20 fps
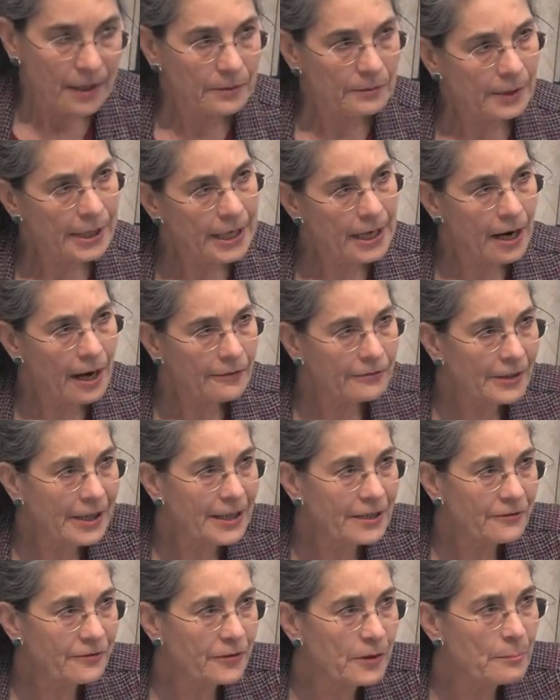
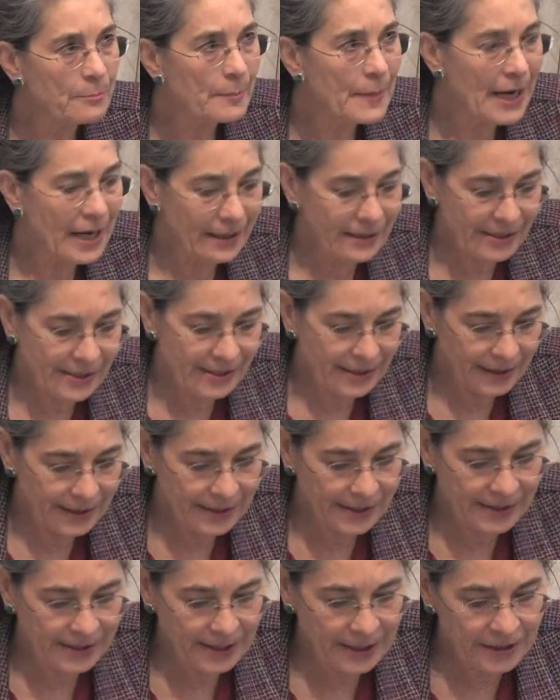Recovering from mass
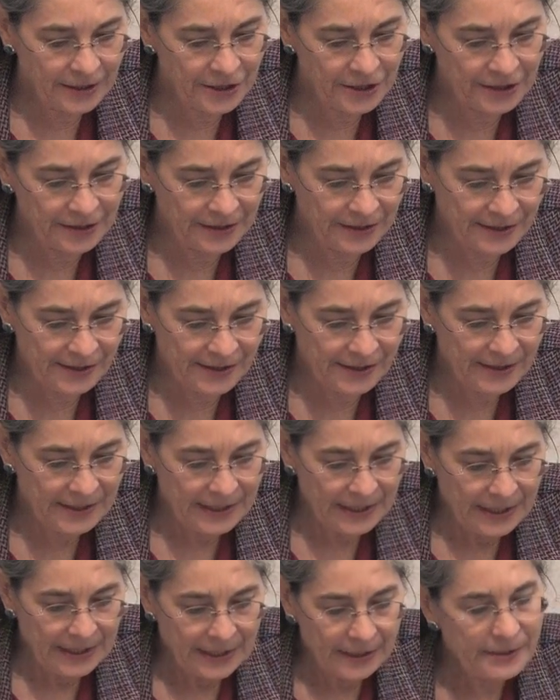extinctions
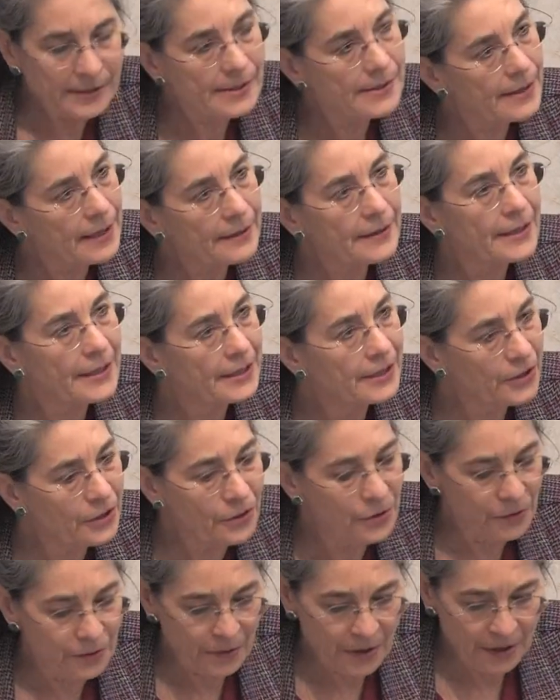is nothing
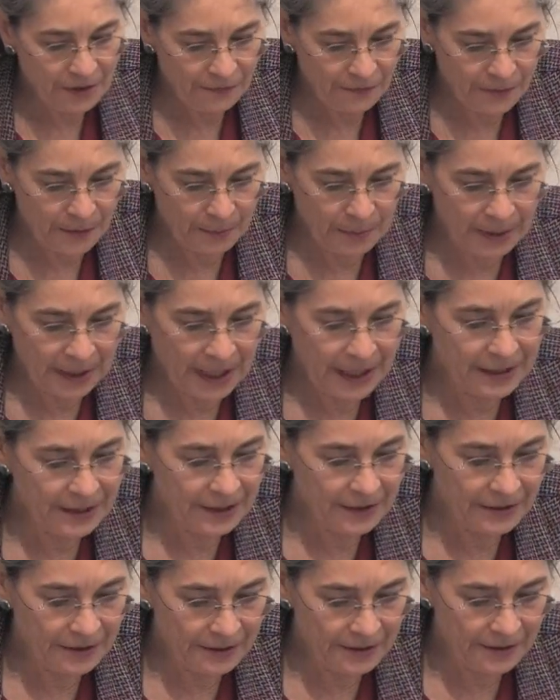new for
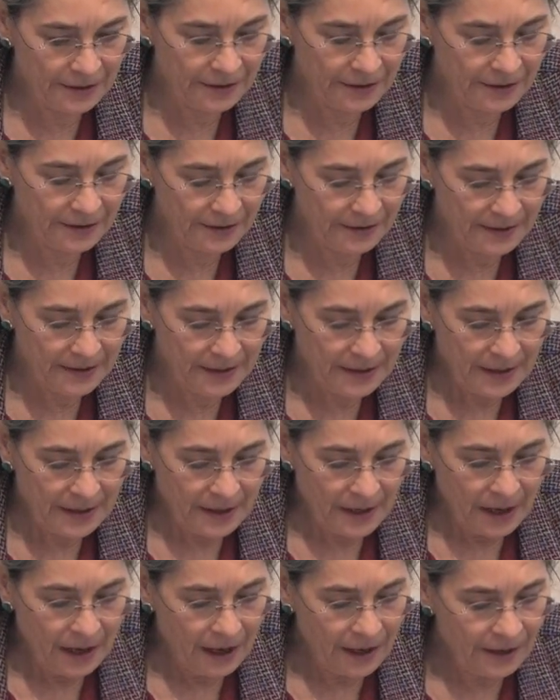planet Earth,
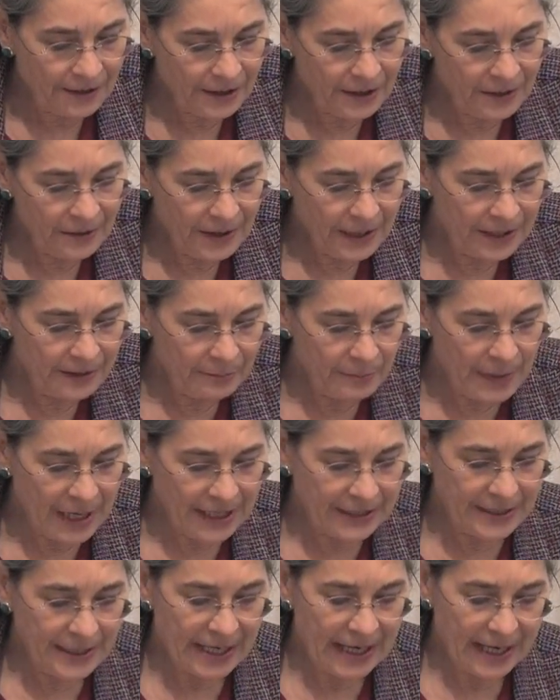although it
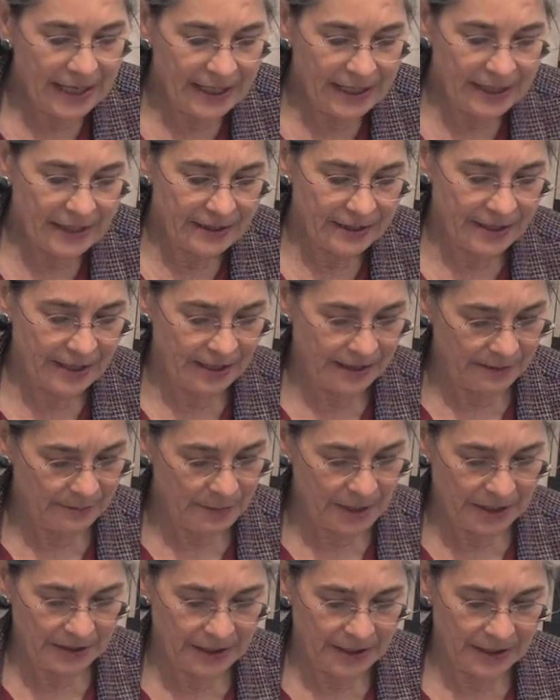may take 10
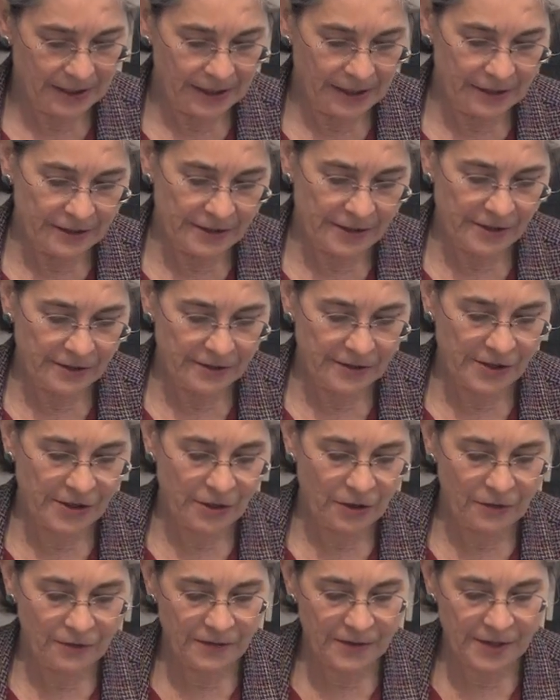million years or
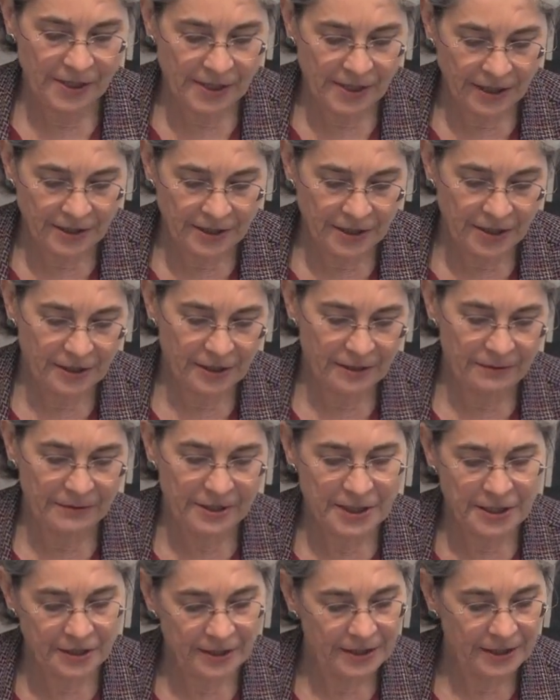so for such a
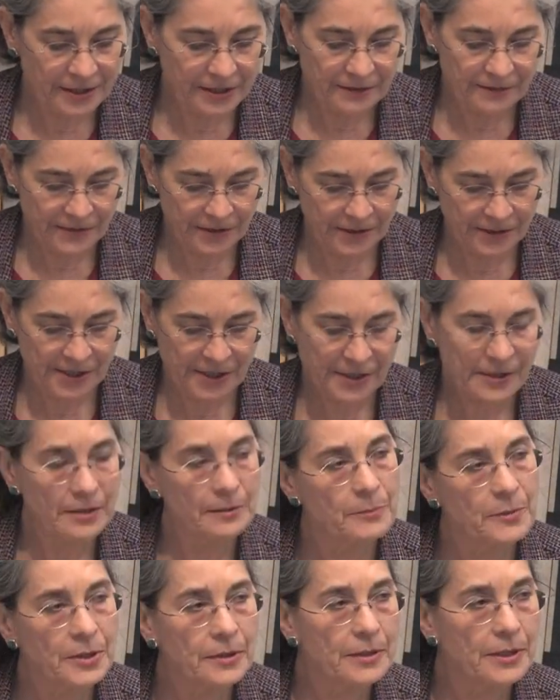richly diverse
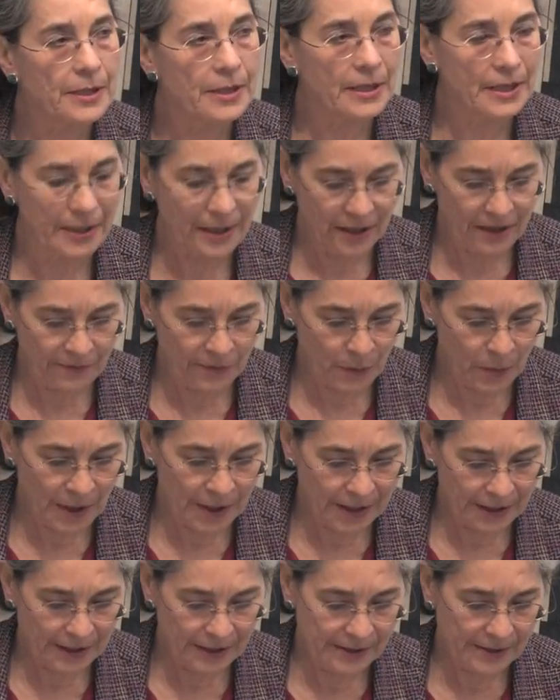community of
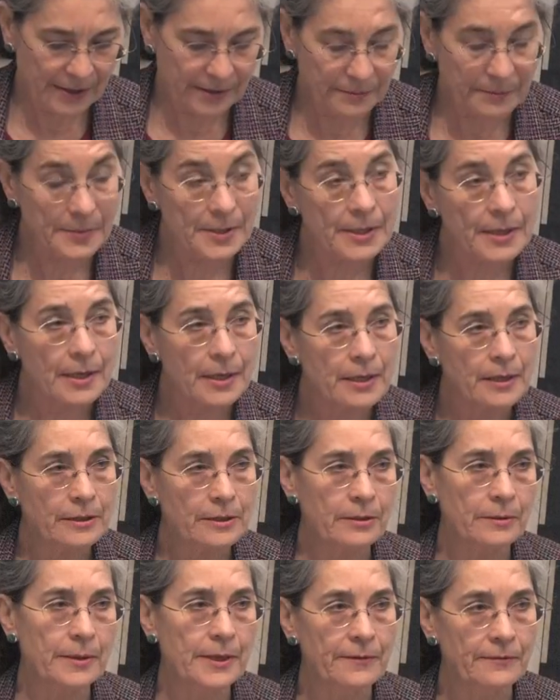organisms
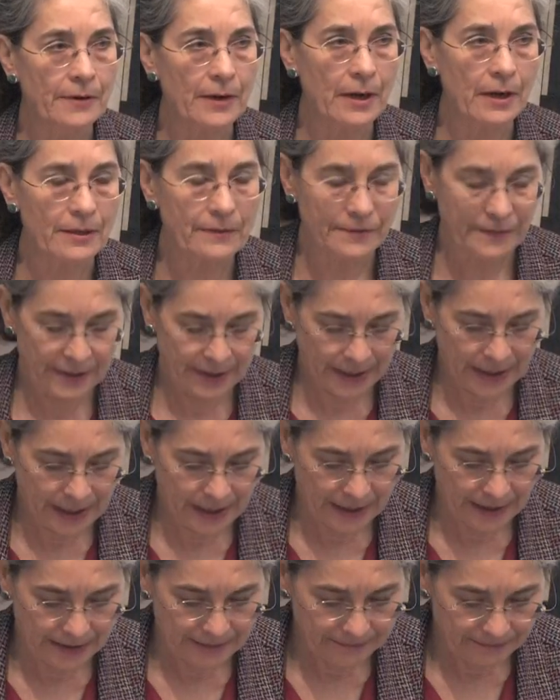to evolve
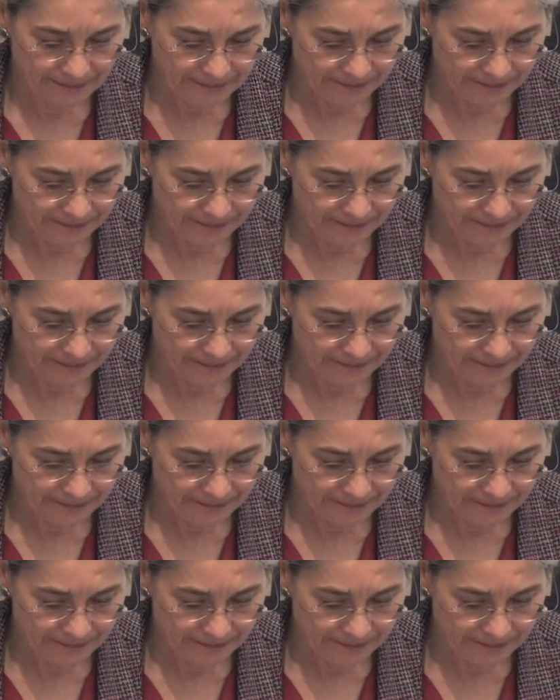again.